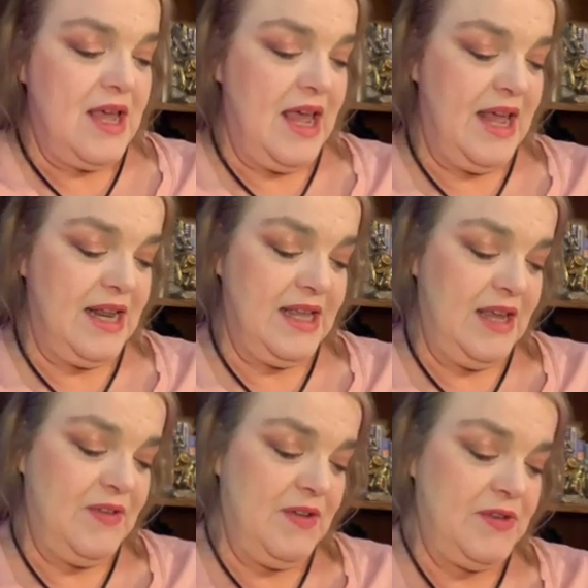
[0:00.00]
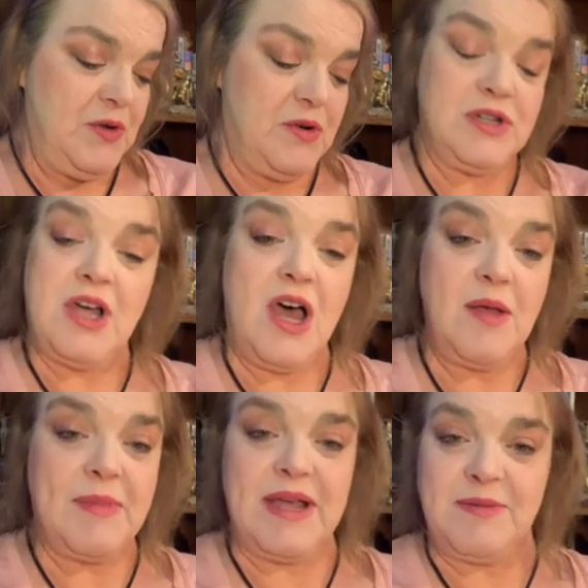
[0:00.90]
And even if you're
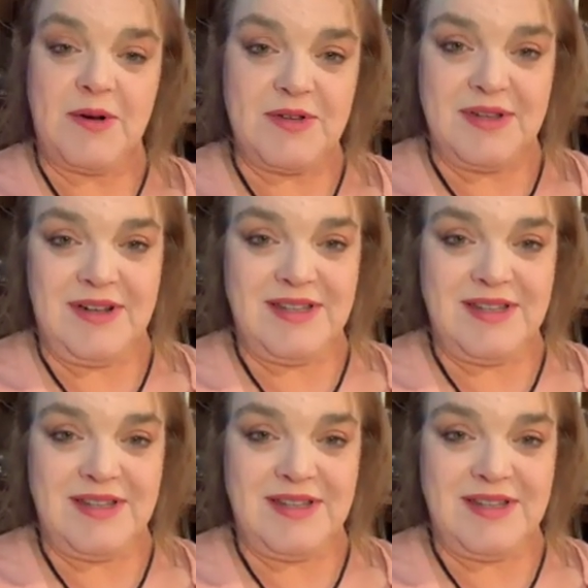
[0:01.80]
taught by a person,